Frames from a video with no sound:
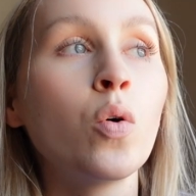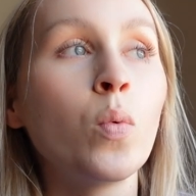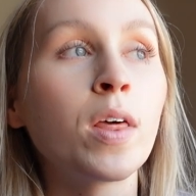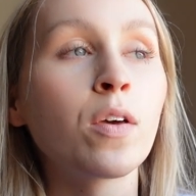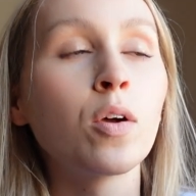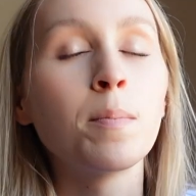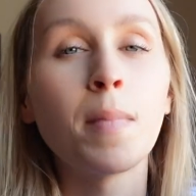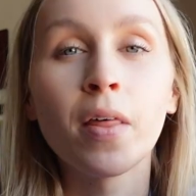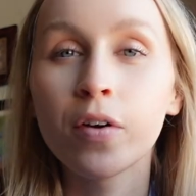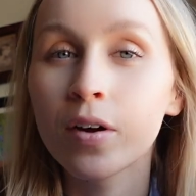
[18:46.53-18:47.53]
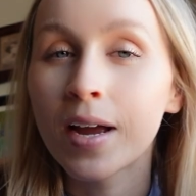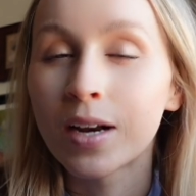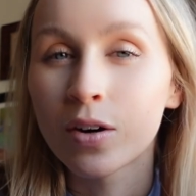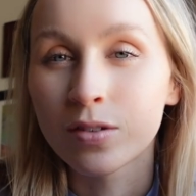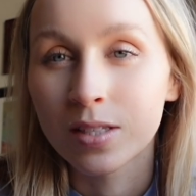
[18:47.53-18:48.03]
with her mother
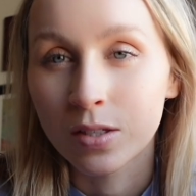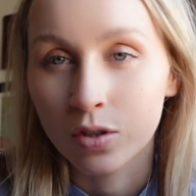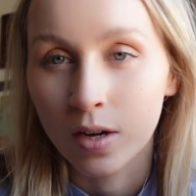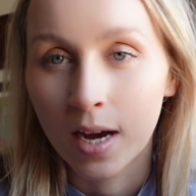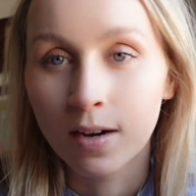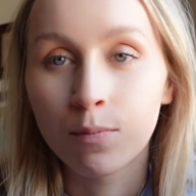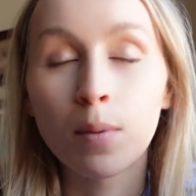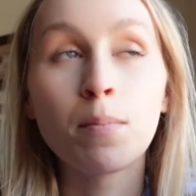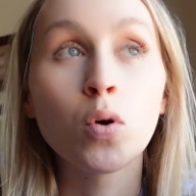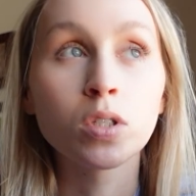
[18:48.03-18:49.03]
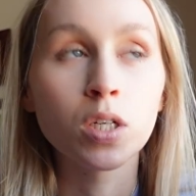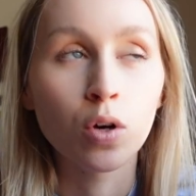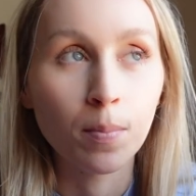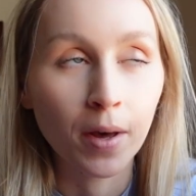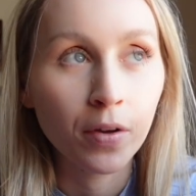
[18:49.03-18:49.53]
and her sister, kind of, but mostly
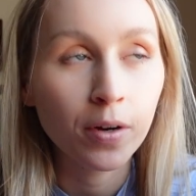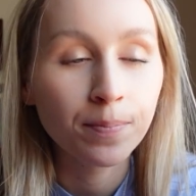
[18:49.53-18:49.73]
her mother.